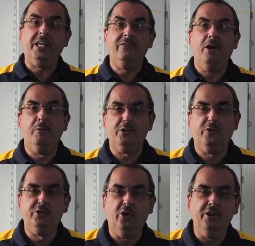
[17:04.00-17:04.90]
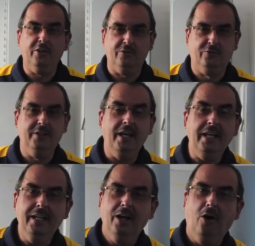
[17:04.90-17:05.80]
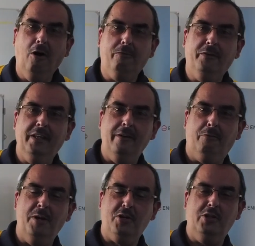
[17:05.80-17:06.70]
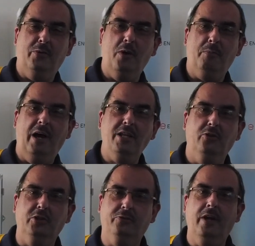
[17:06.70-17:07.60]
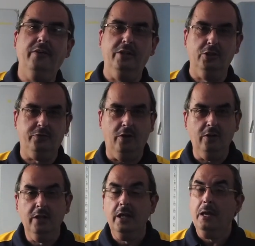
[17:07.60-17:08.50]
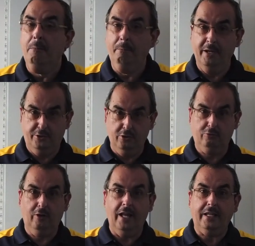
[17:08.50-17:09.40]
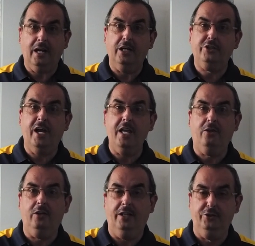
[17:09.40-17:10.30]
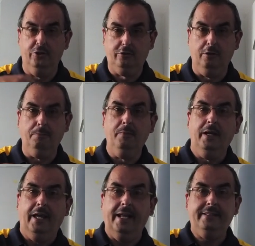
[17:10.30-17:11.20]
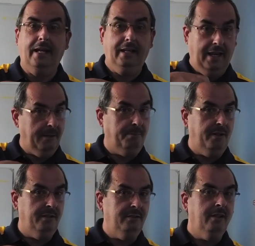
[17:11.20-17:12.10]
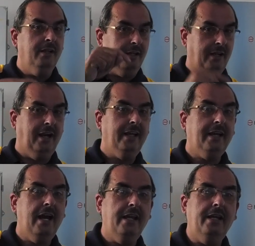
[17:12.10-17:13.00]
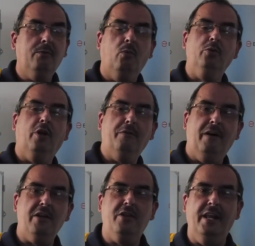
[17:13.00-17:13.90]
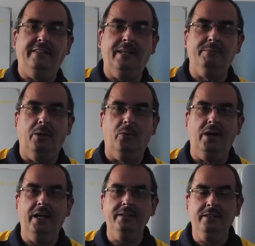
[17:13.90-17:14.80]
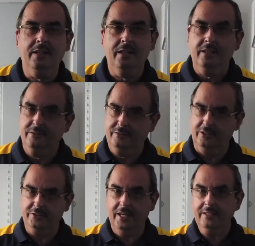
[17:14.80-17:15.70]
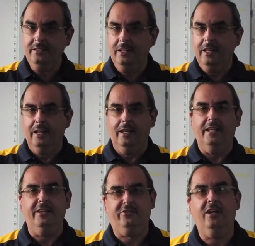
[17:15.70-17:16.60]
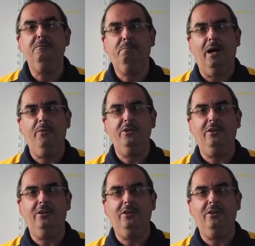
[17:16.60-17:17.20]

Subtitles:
you very much for joining us today. Hopefully the information that we brought you is very useful. Make sure to like our channel on YouTube, hit that like button, click on it, we'll notify you the next time that we're on. Till then, let the sun power your